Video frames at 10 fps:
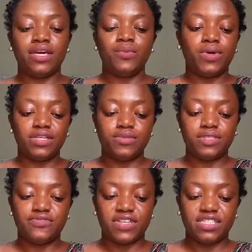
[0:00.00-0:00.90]
it works
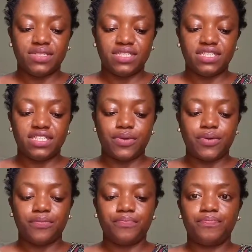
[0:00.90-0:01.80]
with vitamin C serum.